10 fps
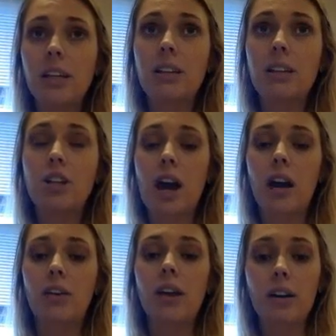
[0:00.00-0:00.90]
get the
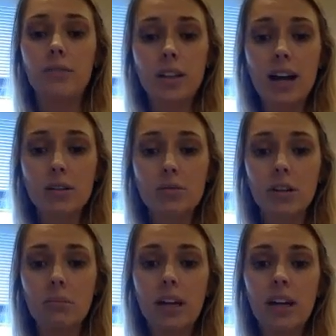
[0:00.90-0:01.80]
child out of the
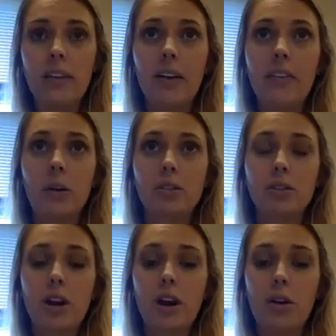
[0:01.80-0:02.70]
classroom, and that there was
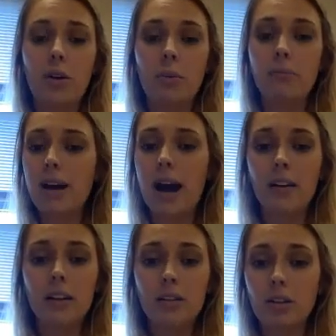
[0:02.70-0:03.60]
no
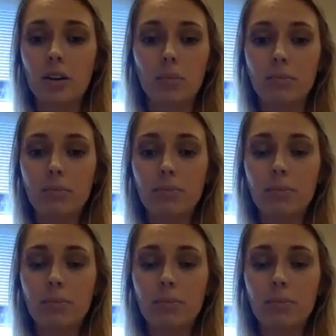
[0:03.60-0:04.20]
malice or